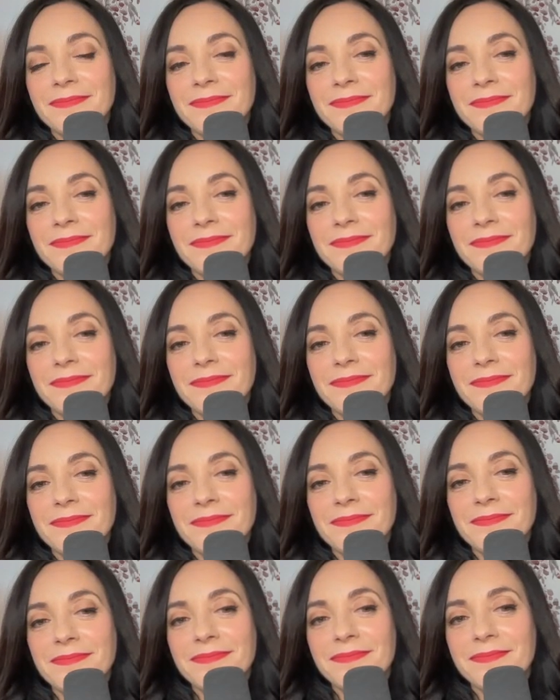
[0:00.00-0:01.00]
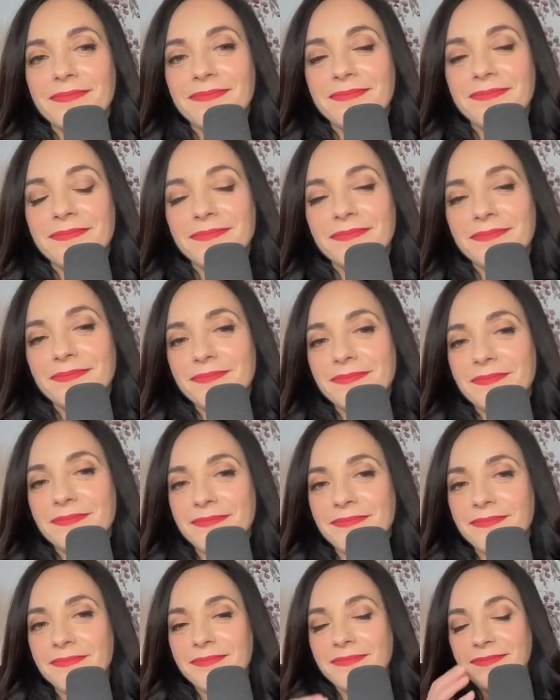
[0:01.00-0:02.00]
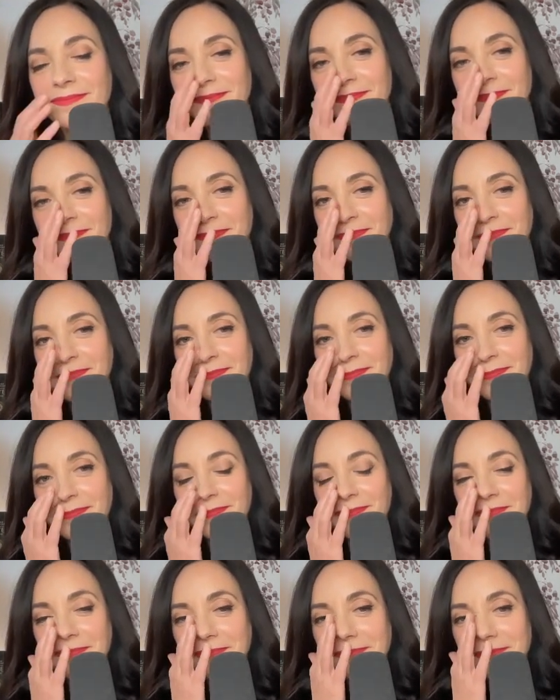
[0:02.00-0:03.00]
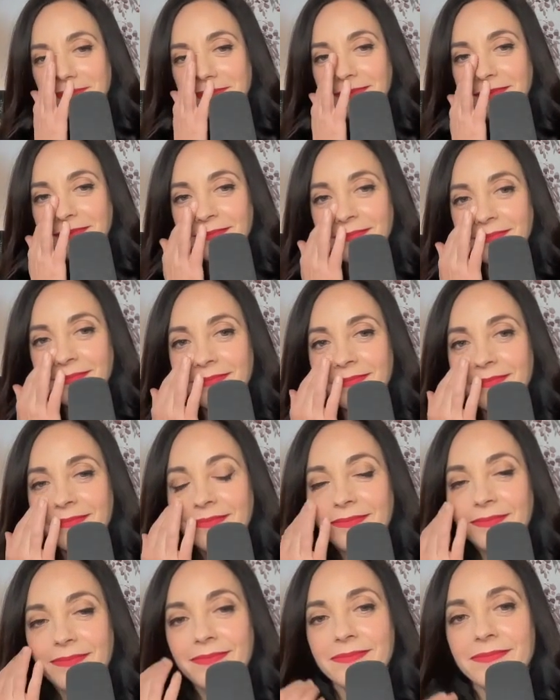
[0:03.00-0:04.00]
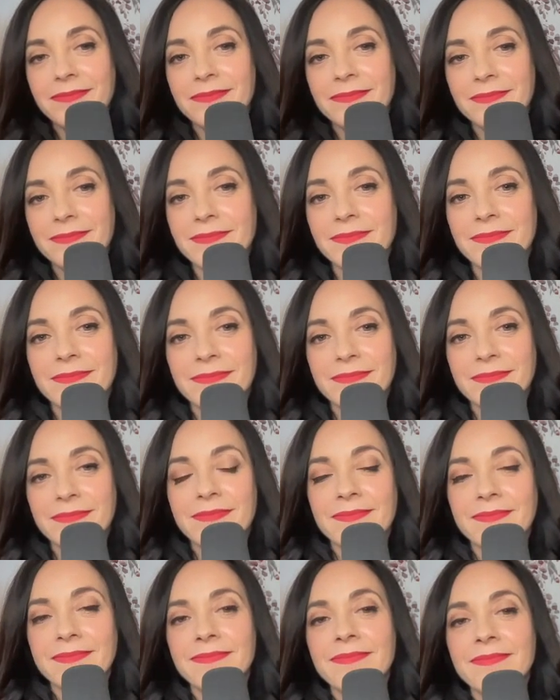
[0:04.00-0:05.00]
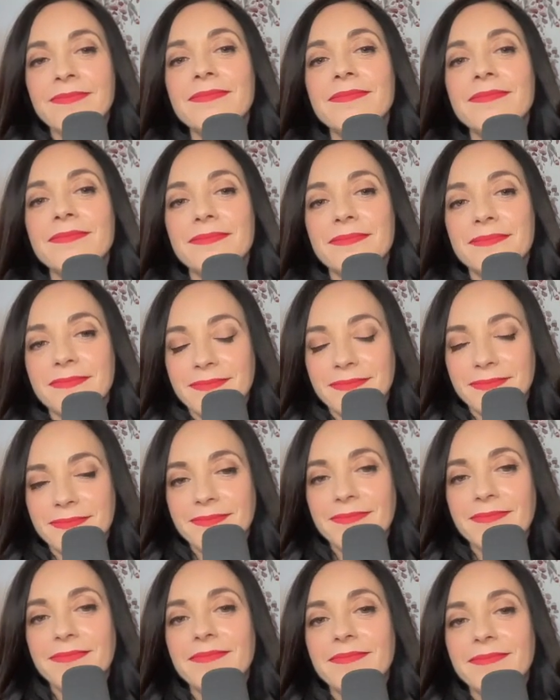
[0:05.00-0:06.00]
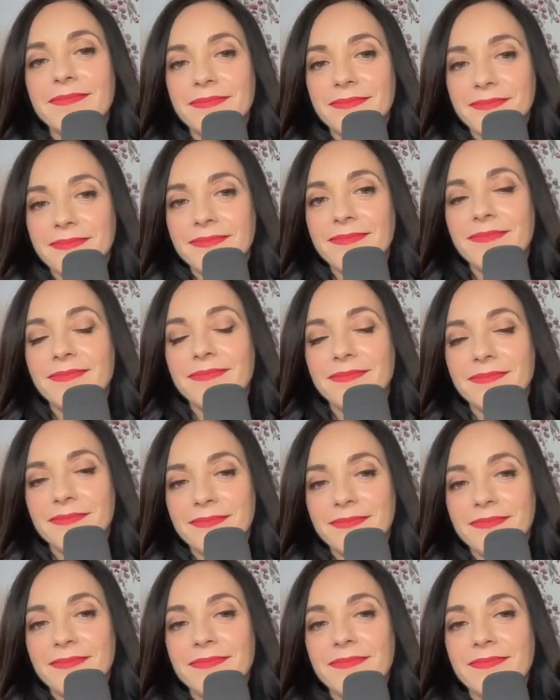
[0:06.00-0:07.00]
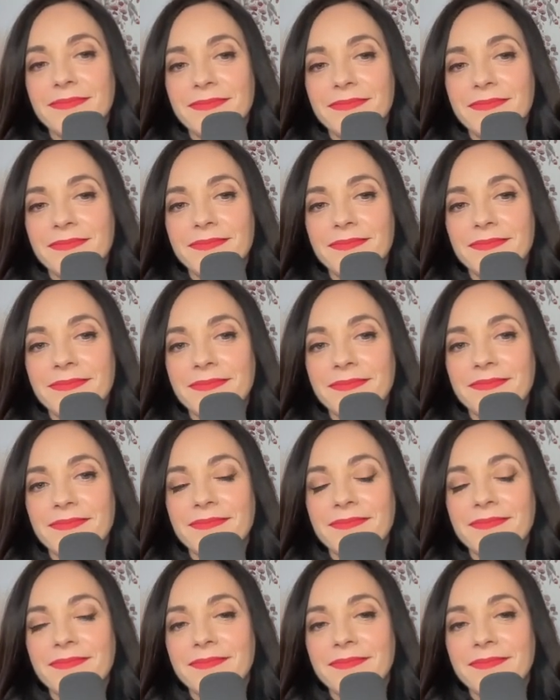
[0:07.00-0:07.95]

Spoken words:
This person isn't speaking.